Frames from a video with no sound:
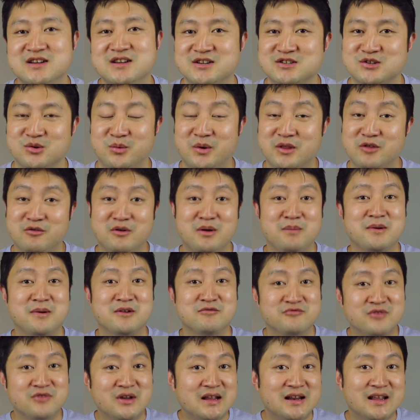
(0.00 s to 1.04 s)
So whether it be
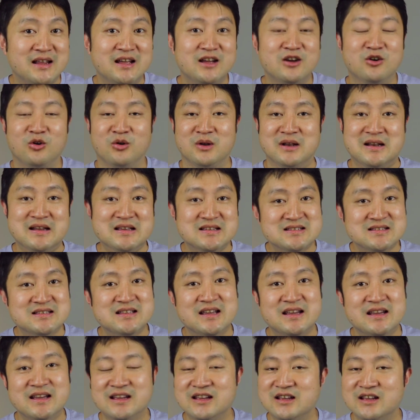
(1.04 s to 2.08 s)
reading or
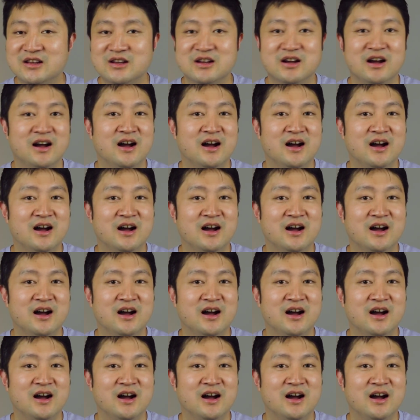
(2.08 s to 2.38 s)
listening,